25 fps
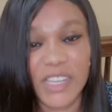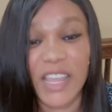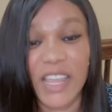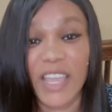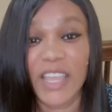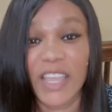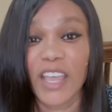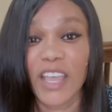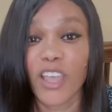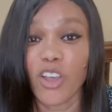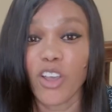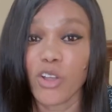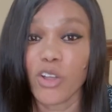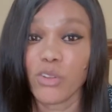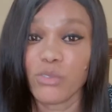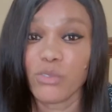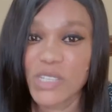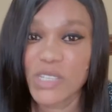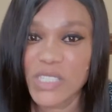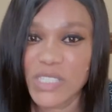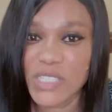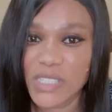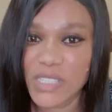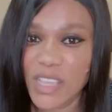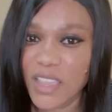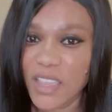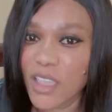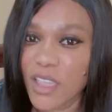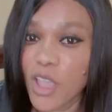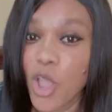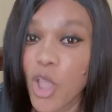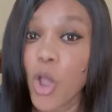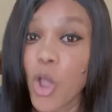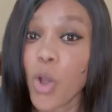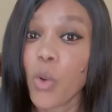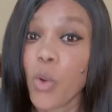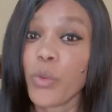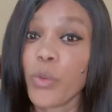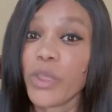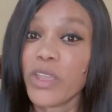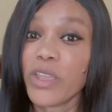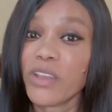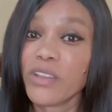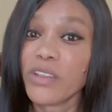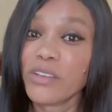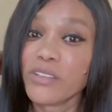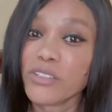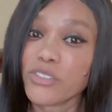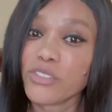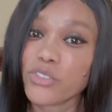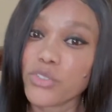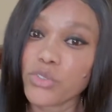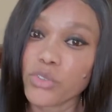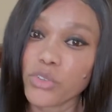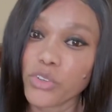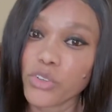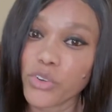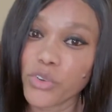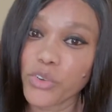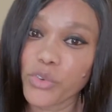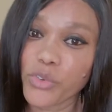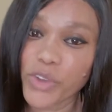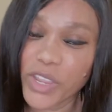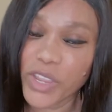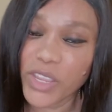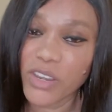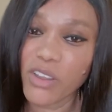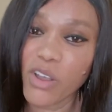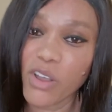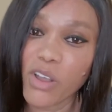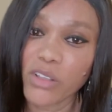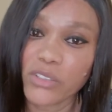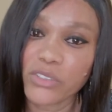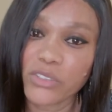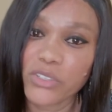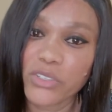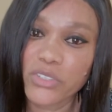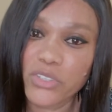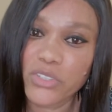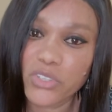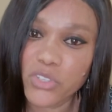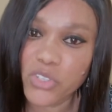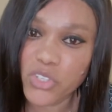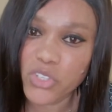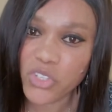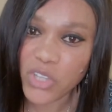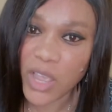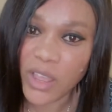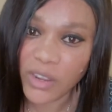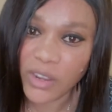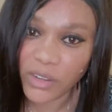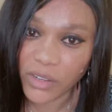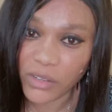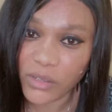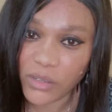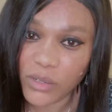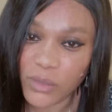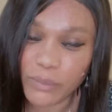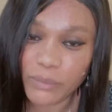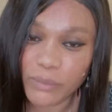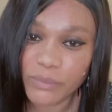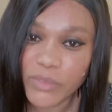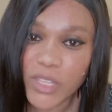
Like I always say, we're gonna do great on this channel